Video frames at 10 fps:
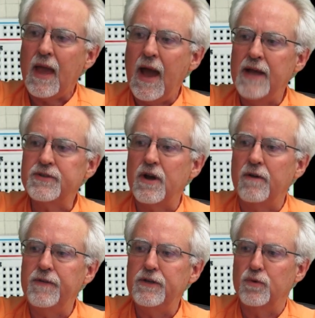iced
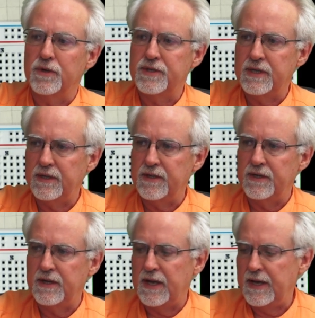coffee towards the end of the
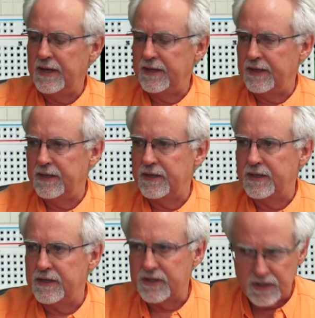day, it
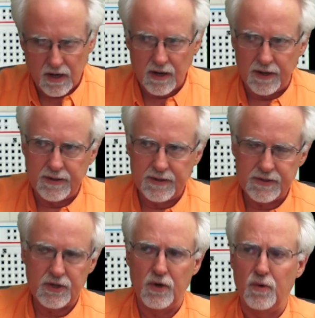is gone.
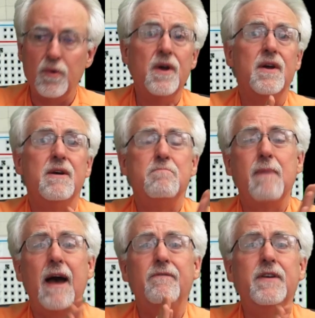So
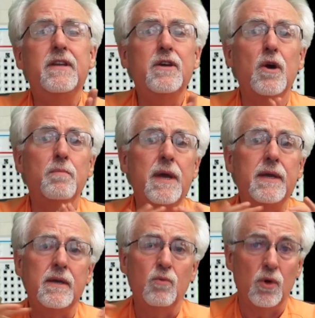my video
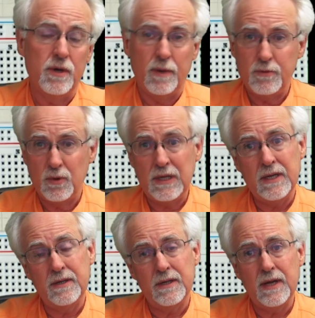making will come to an
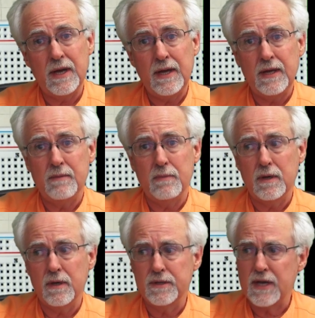end today
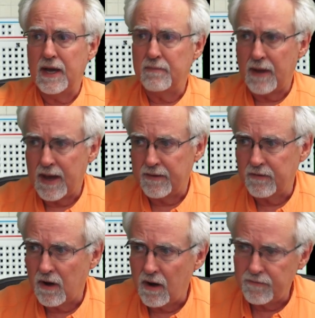because I am out of
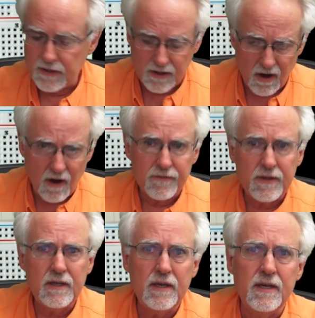coffee.
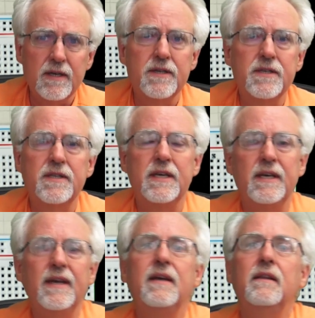Coffee is
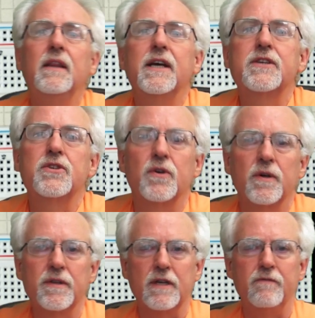the
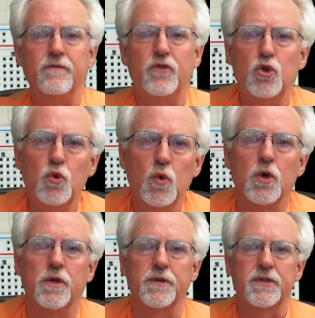elixir that
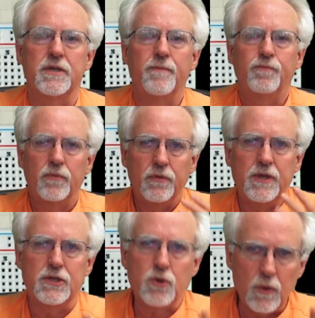fuels
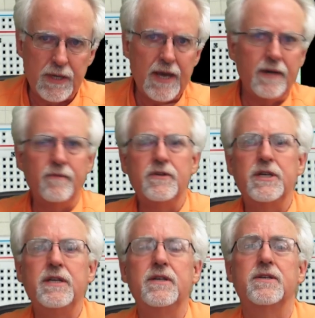this creative
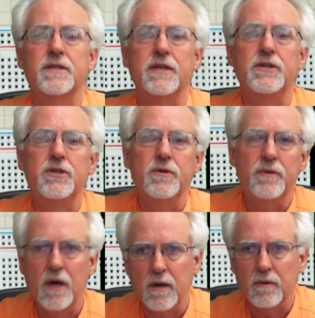genius that you
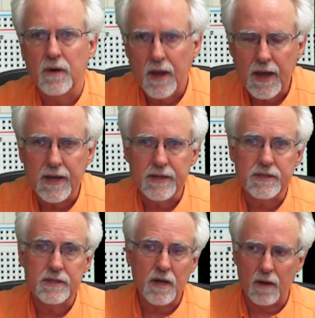know
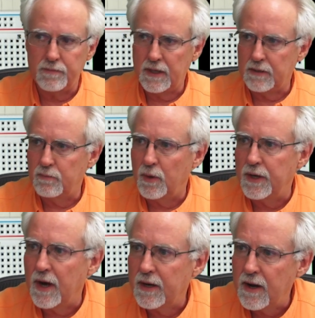as
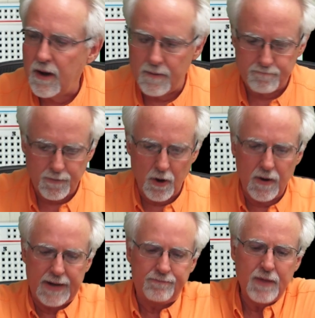toptechboy.com. All
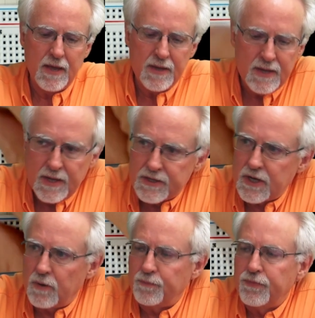right,
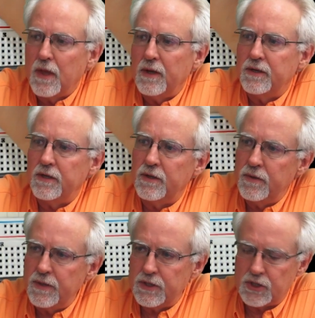so to
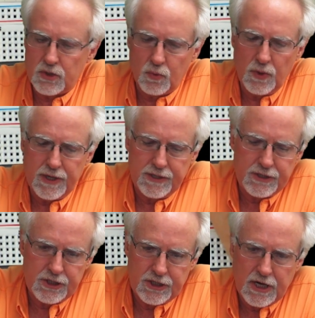do this
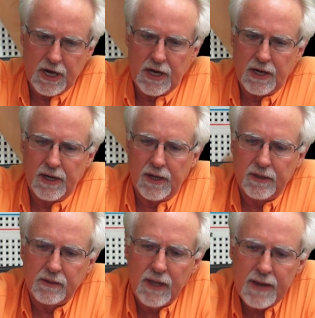switch, uh,
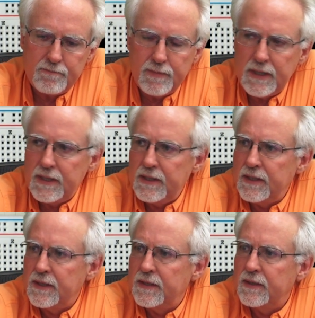let me